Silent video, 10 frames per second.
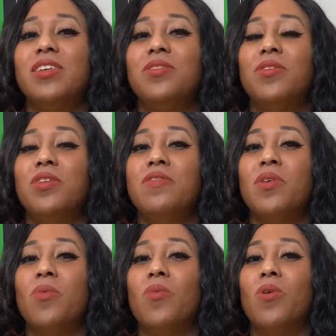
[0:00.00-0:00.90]
you don't
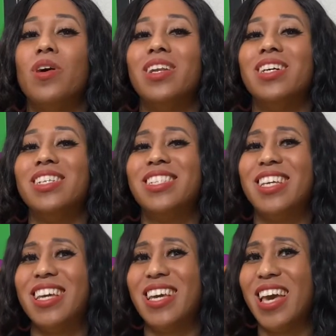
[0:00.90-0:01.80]
even want us to
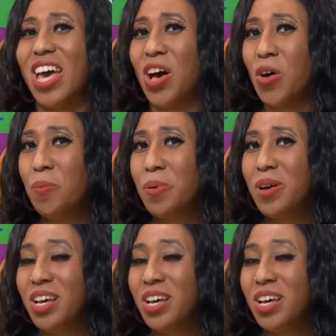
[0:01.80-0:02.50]
get help